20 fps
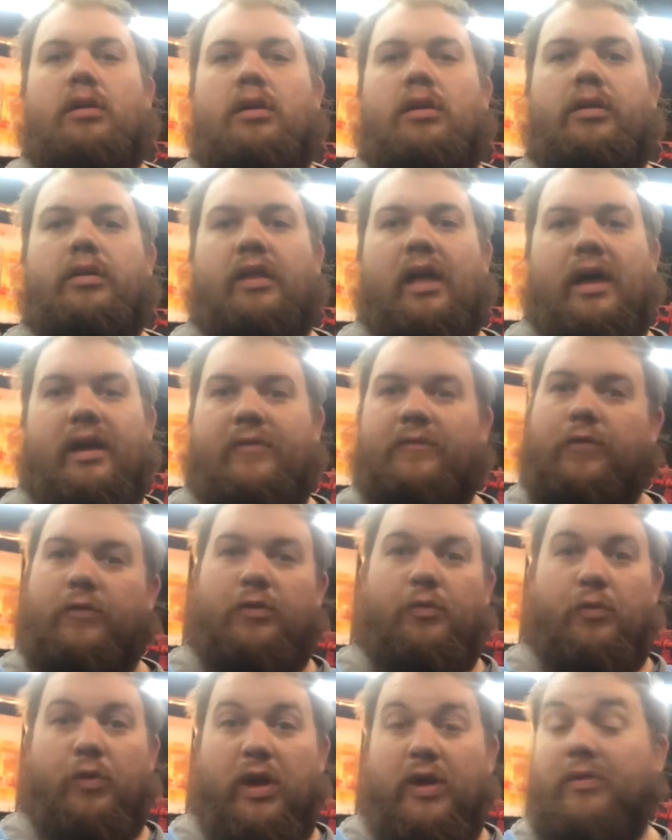like for the
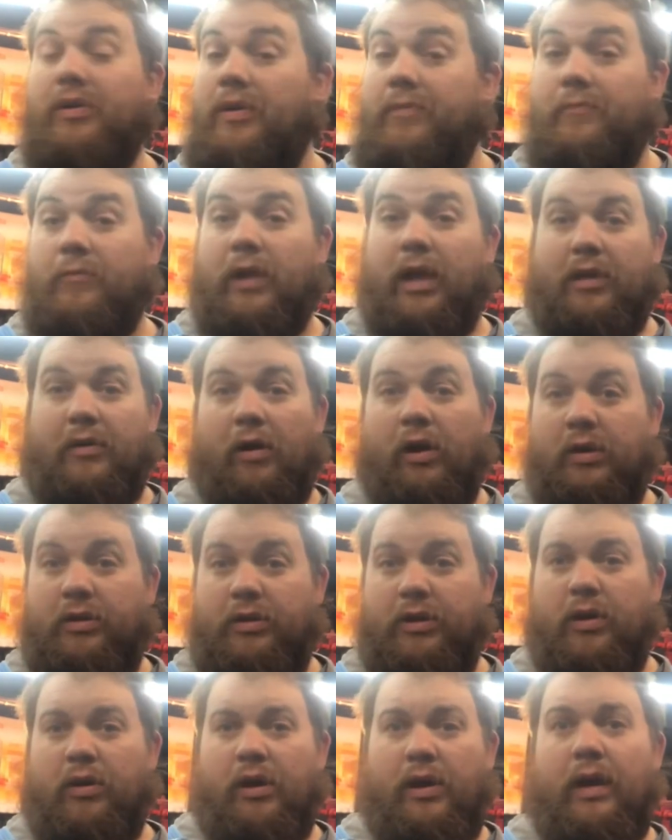week when I'm like on,
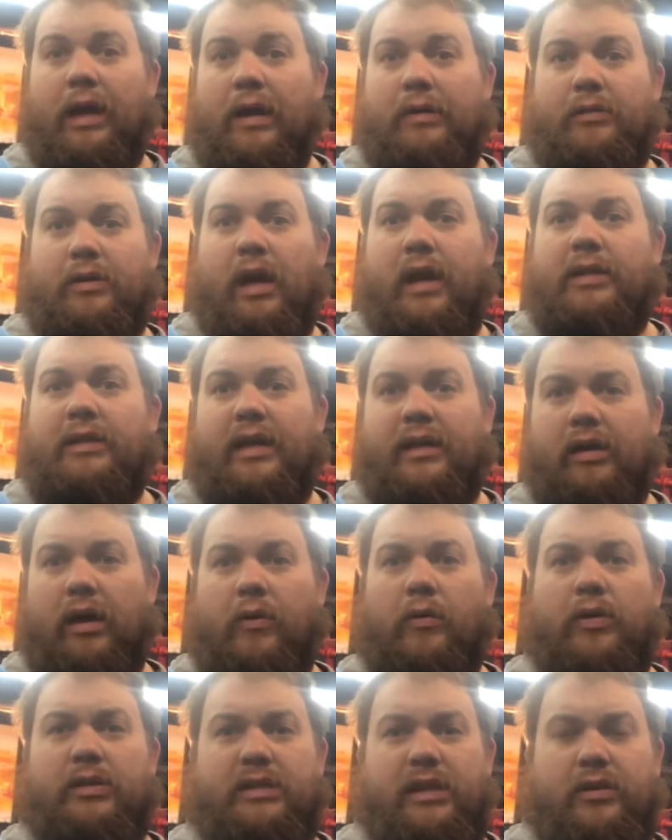how like I take like
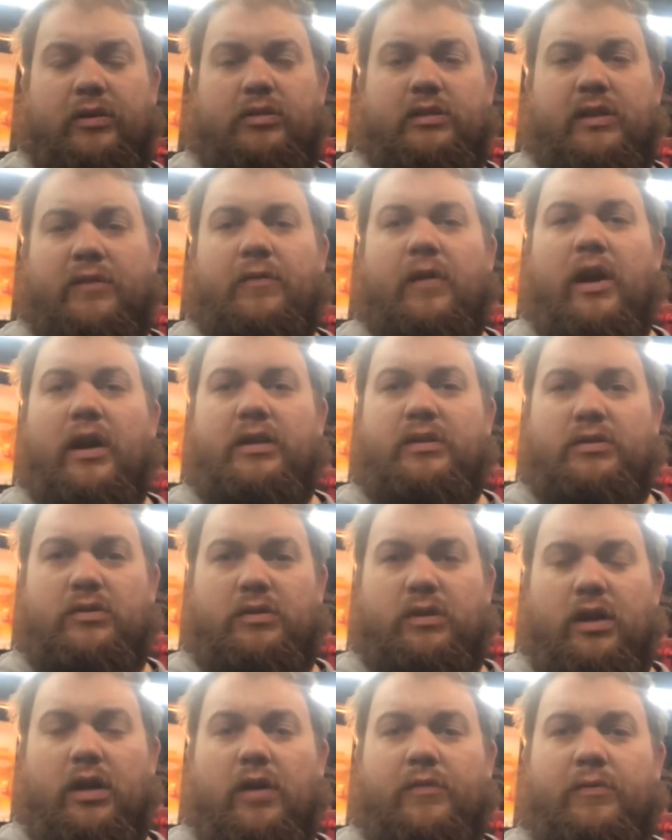Wednesday, Thursday, Fridays
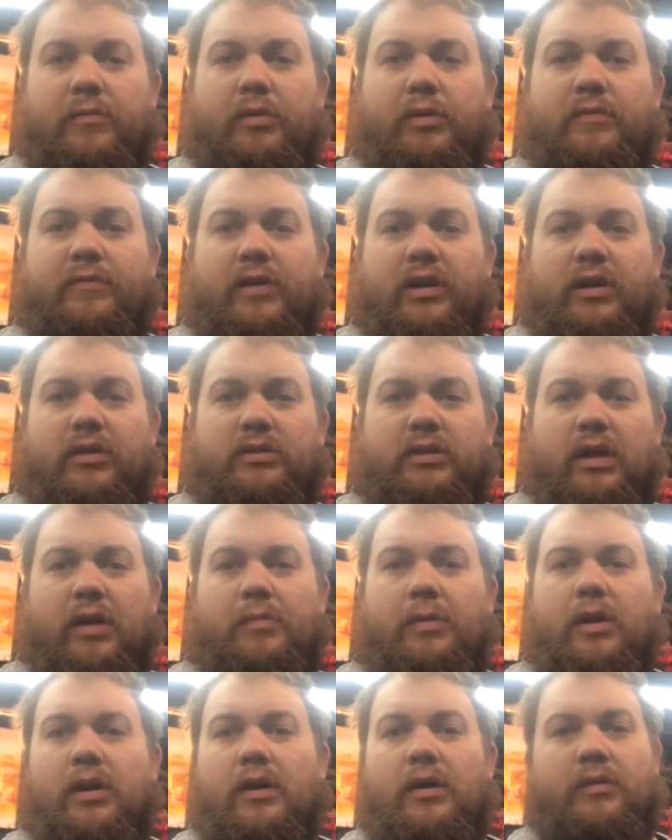usually off from putting videos
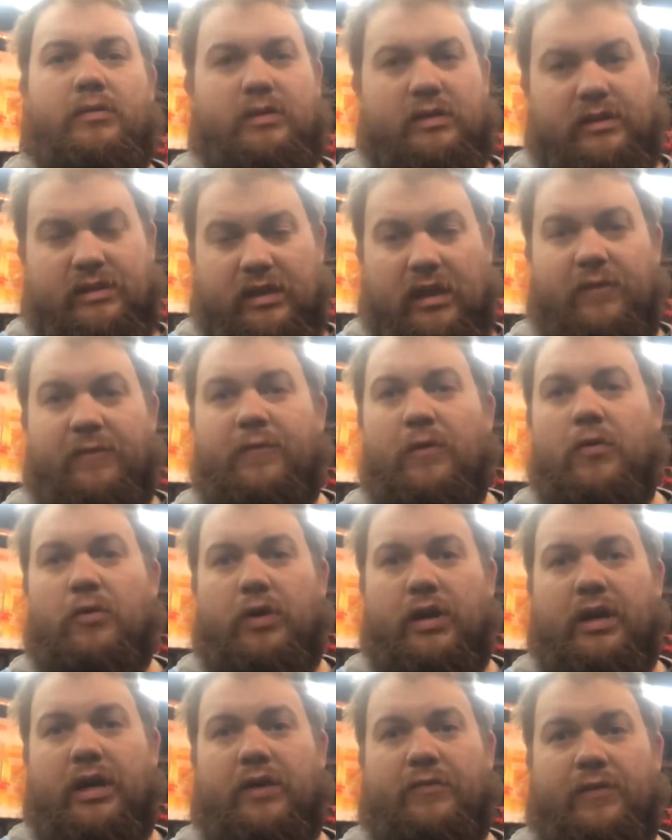up. Stuff 4
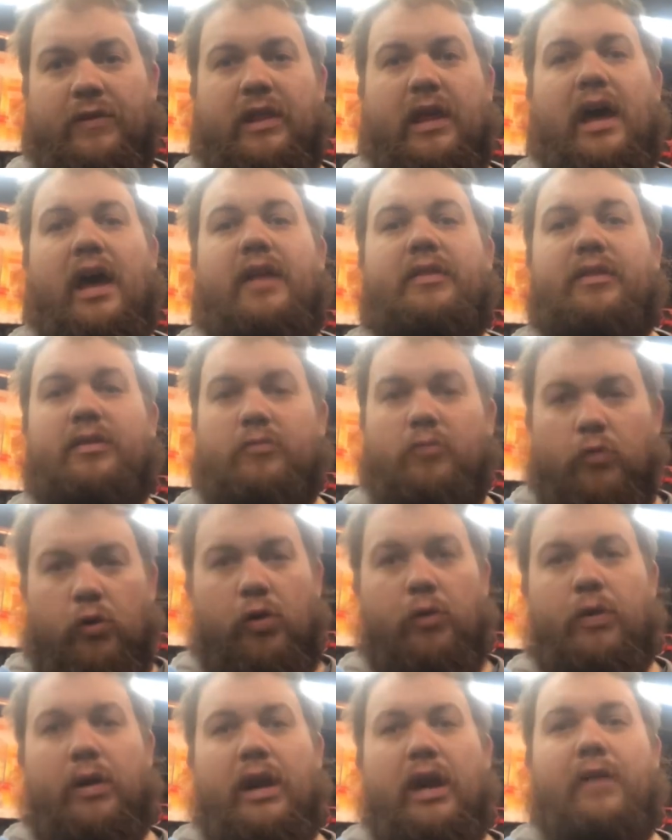in here for that, and then roll
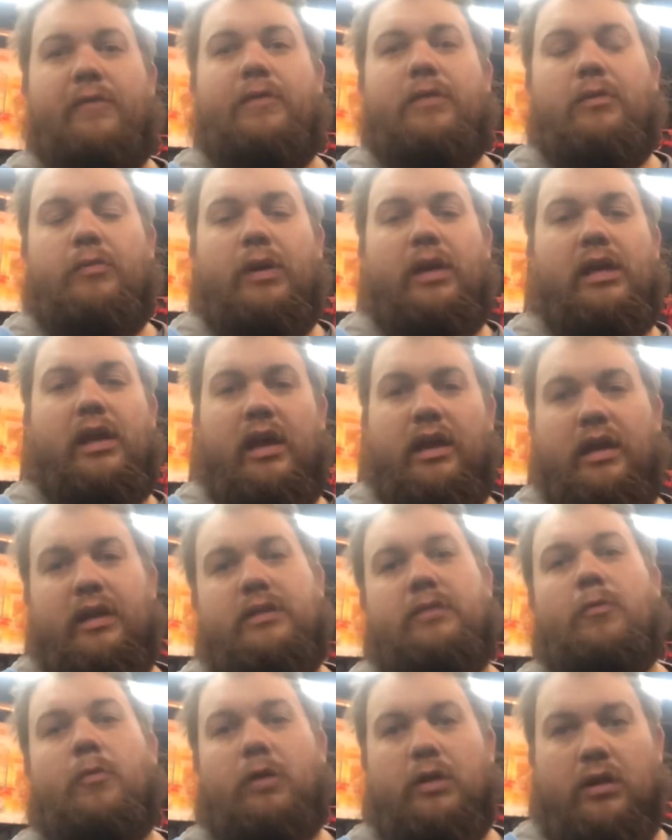one out for the weekend, get
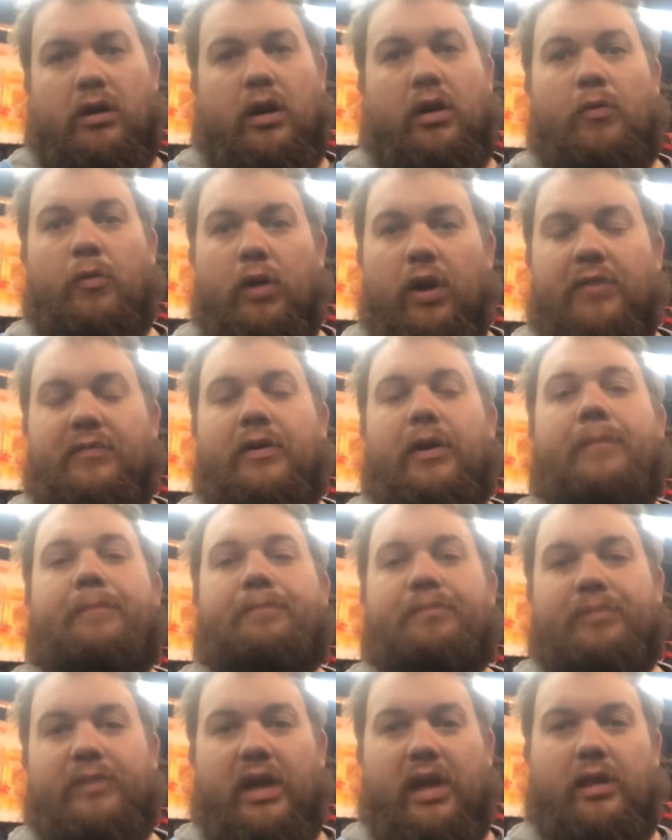some work done on one of them,
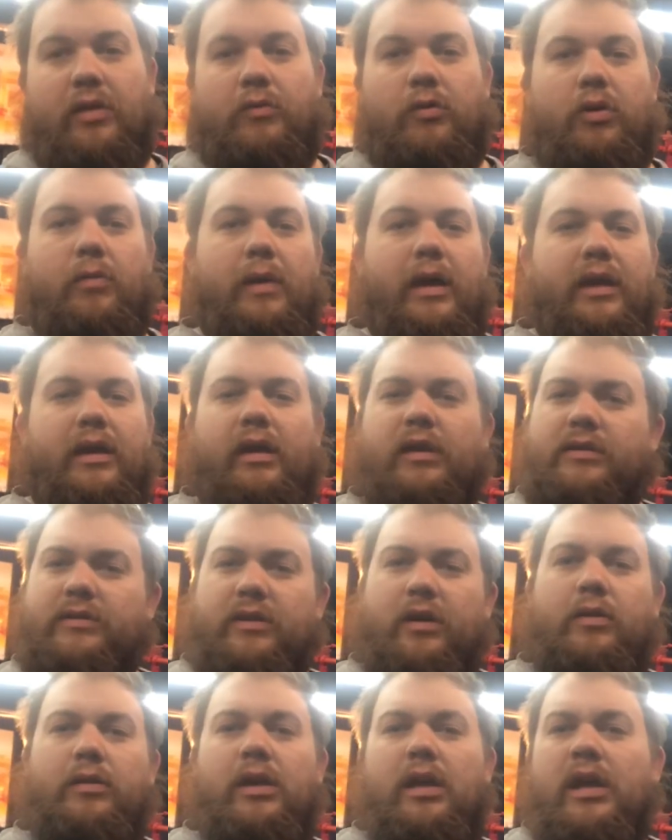and then roll back in.
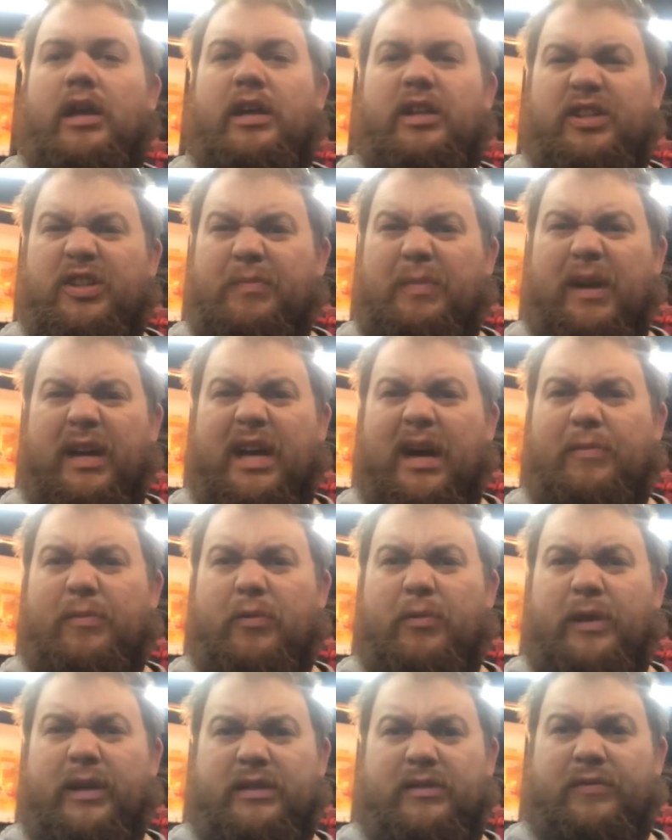So should be a couple
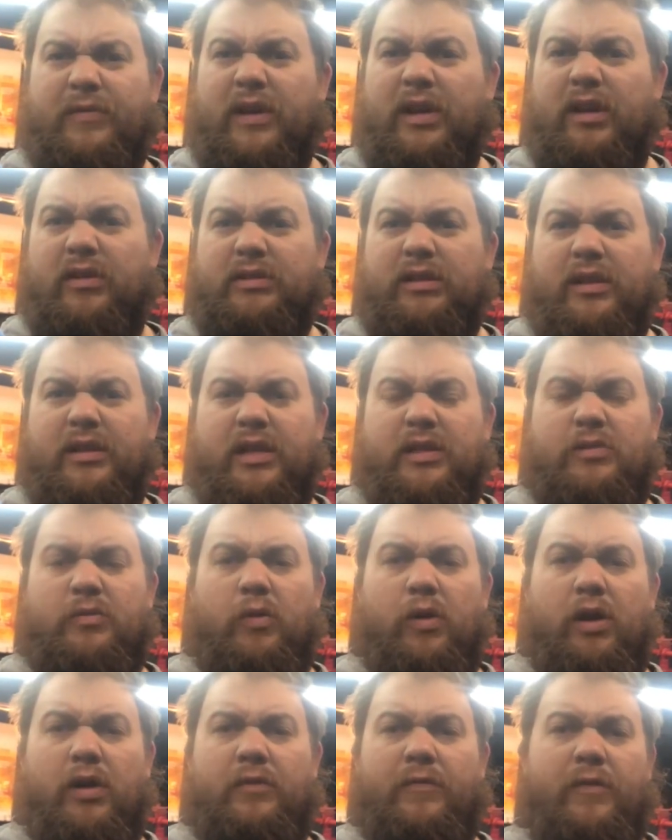weeks of videos on this
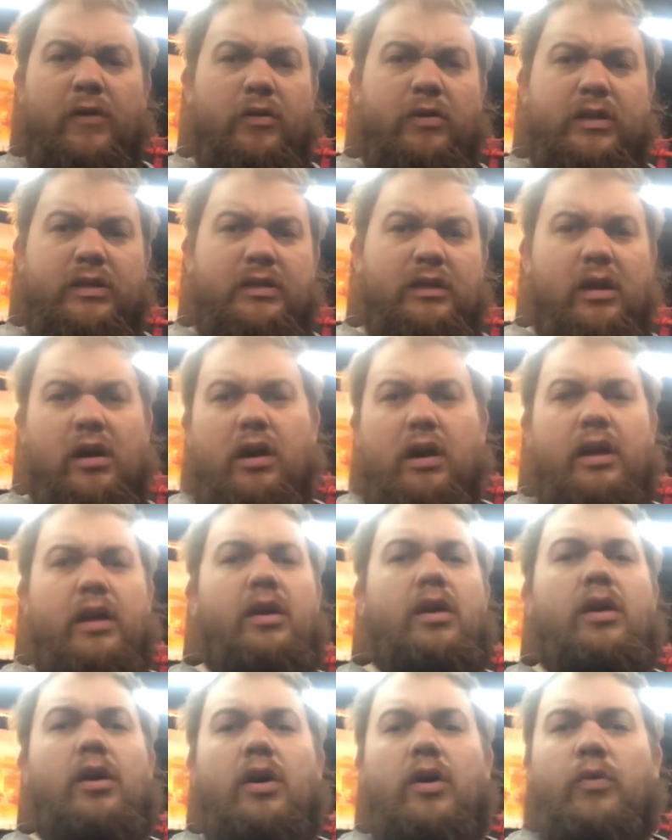one, focusing on it,
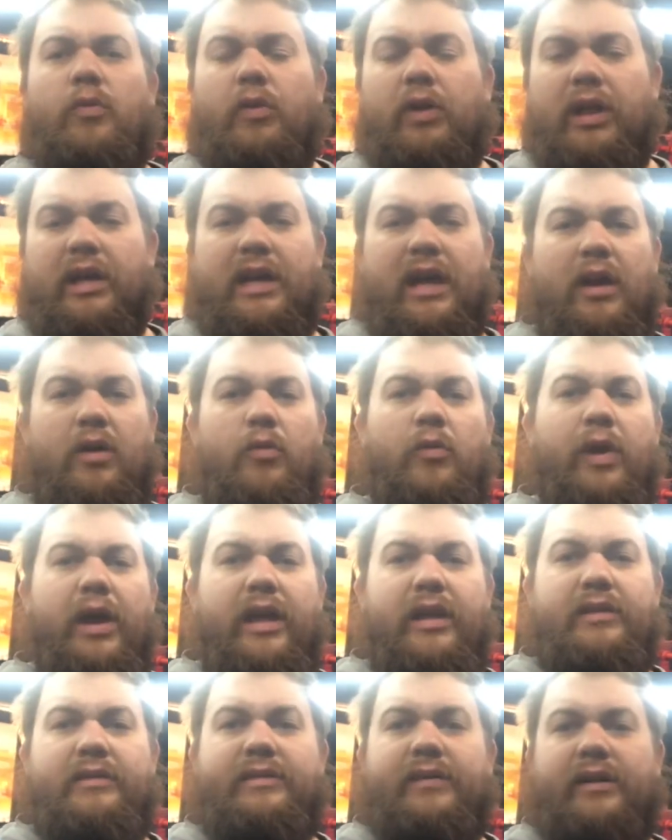while I kind of
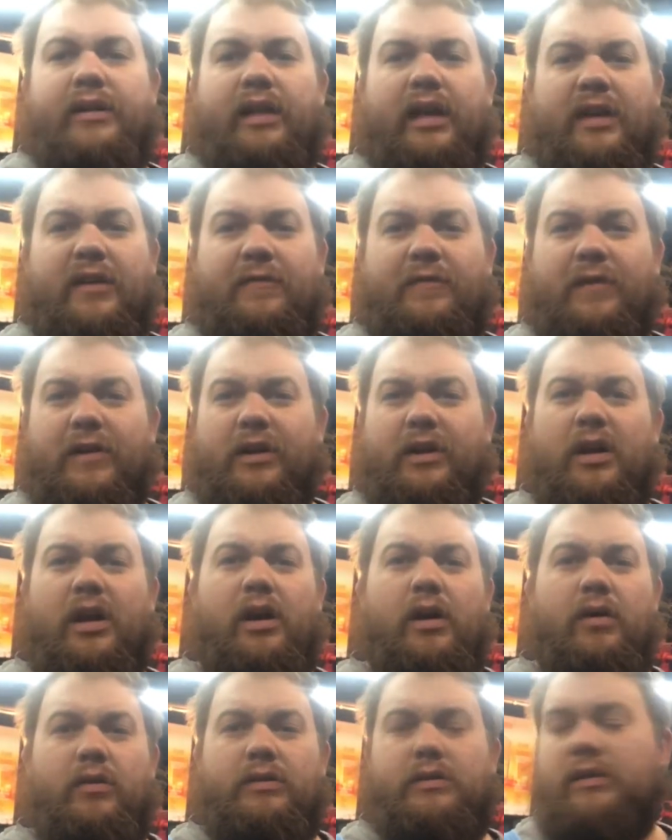wait until I can figure
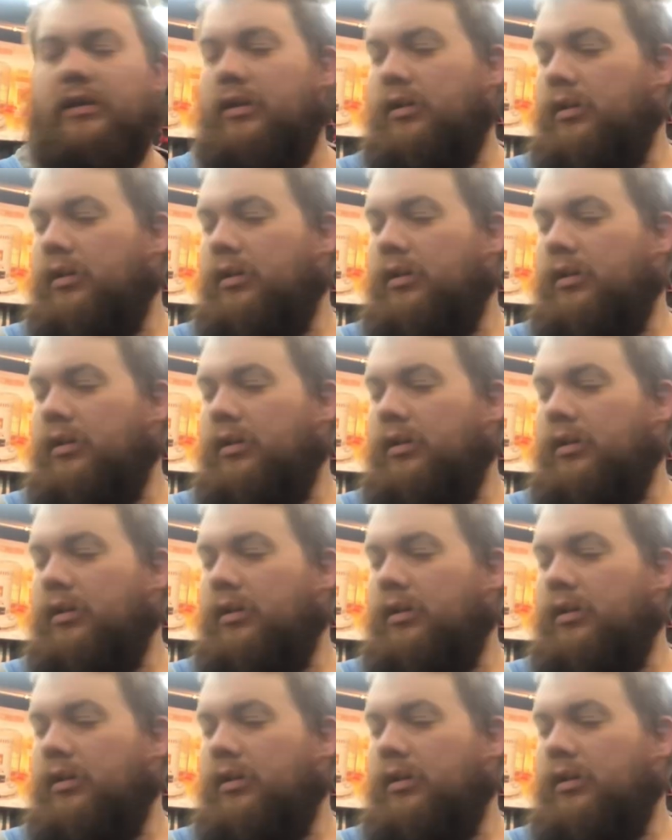out